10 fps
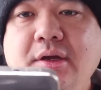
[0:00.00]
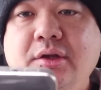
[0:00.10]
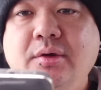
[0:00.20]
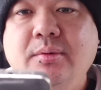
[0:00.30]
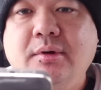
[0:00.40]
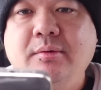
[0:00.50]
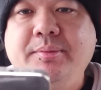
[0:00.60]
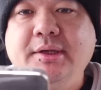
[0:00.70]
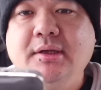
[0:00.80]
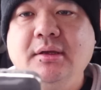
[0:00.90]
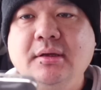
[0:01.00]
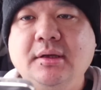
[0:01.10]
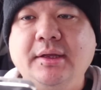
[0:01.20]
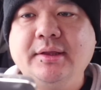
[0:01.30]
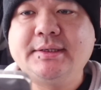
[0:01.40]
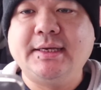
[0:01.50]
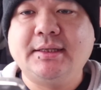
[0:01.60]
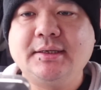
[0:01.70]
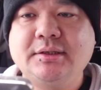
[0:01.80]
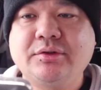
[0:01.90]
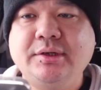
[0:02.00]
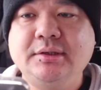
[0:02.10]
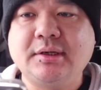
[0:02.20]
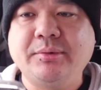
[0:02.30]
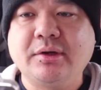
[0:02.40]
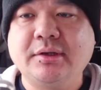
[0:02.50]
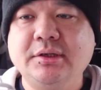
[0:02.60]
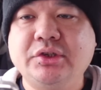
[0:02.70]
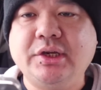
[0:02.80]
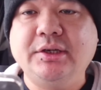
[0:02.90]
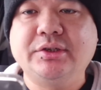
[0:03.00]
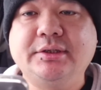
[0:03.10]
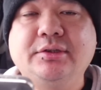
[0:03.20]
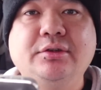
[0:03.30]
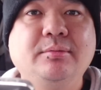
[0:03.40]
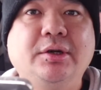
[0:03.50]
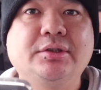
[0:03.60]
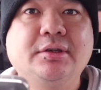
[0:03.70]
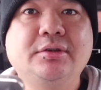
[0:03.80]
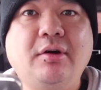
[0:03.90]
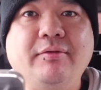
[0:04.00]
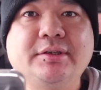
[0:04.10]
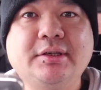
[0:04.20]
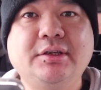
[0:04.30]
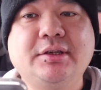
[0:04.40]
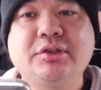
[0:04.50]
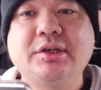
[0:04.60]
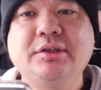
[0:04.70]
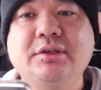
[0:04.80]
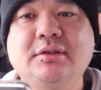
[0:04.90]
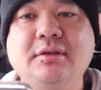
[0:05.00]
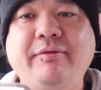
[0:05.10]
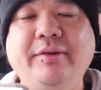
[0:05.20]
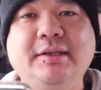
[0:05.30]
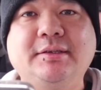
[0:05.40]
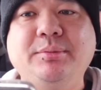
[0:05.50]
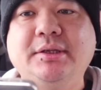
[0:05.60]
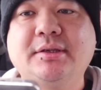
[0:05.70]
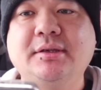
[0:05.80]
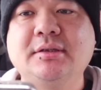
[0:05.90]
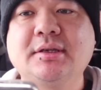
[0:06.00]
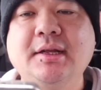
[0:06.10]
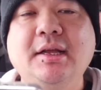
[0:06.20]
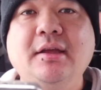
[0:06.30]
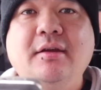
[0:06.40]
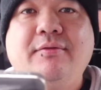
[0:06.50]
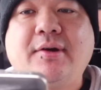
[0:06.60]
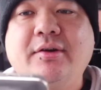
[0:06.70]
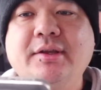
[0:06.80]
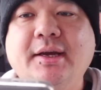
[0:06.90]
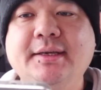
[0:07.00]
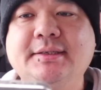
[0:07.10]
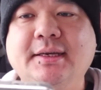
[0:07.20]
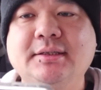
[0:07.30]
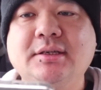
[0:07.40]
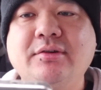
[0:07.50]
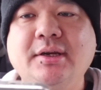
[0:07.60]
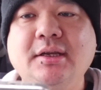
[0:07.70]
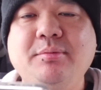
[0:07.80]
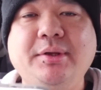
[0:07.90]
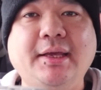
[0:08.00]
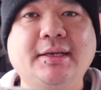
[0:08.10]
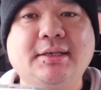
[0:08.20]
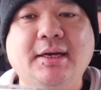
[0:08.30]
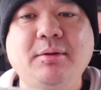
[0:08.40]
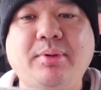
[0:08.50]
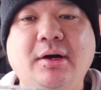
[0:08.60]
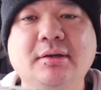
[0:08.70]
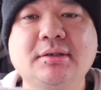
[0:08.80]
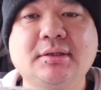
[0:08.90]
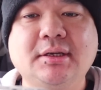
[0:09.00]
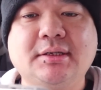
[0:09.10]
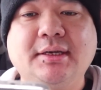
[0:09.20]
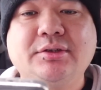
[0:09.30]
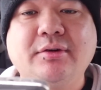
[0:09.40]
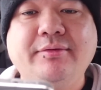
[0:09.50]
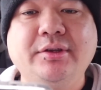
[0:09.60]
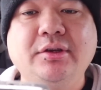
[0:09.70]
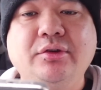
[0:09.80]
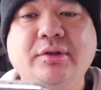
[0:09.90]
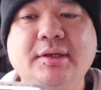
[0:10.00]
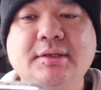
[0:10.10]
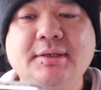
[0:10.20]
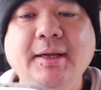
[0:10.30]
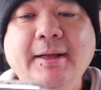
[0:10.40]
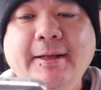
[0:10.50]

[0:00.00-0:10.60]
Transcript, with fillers: You will be in the settings screens. I'm not going to change this too much. So obviously you can change it to feet, meters, Fahrenheit, centigrade, PSI bars, etc. for your units.